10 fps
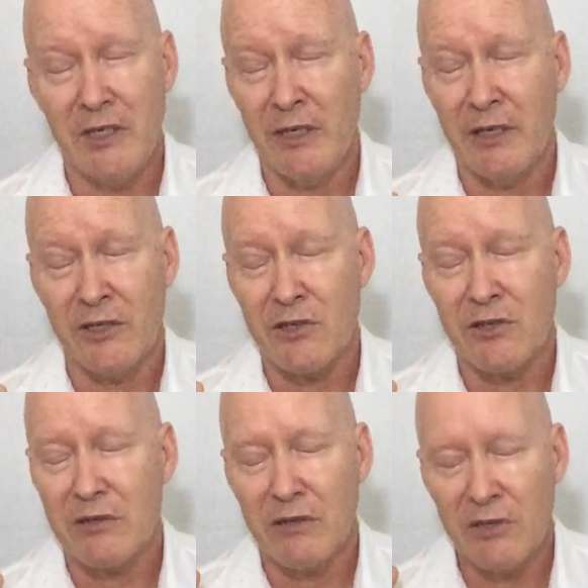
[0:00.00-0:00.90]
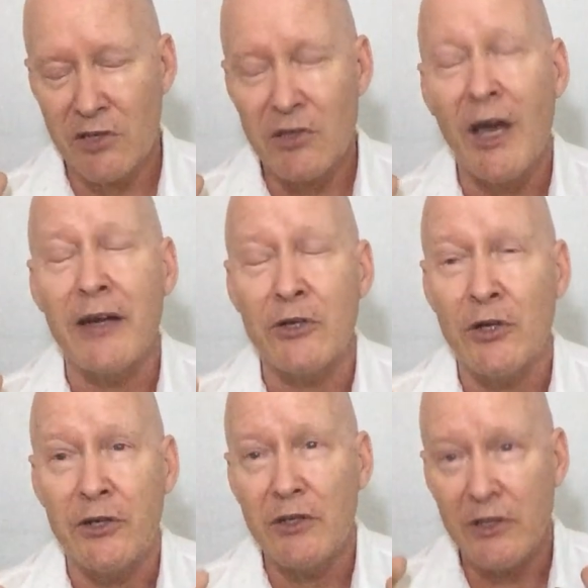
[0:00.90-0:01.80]
it's just not
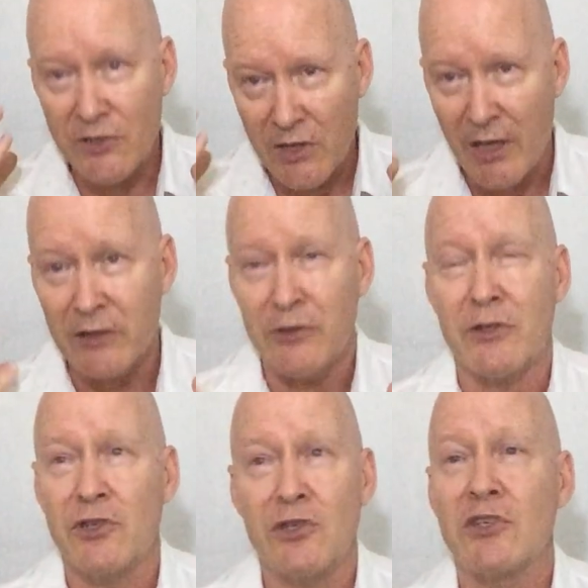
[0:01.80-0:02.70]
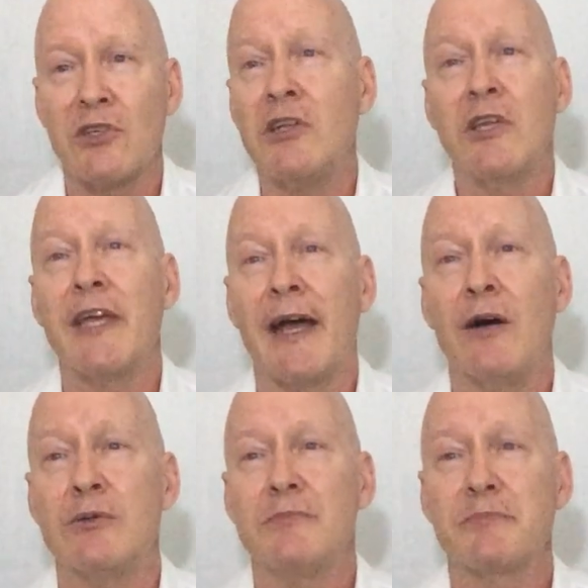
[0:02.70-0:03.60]
good. It's not good. You just need to get
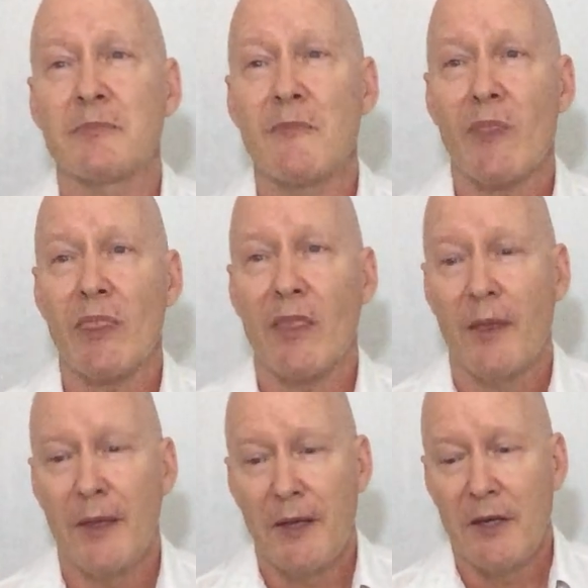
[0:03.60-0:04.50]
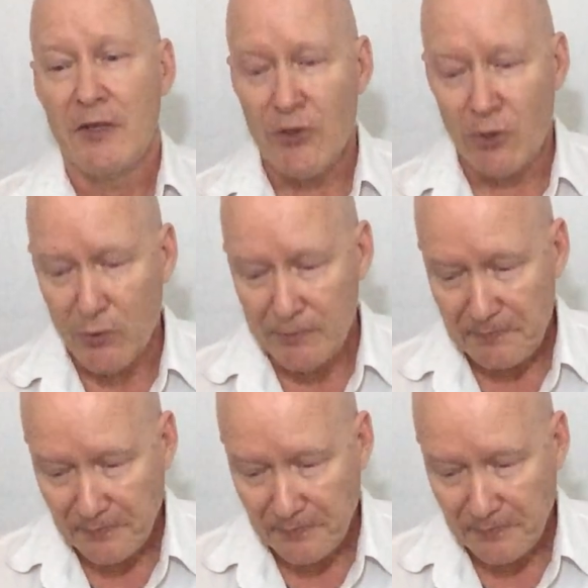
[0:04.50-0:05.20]
out. So,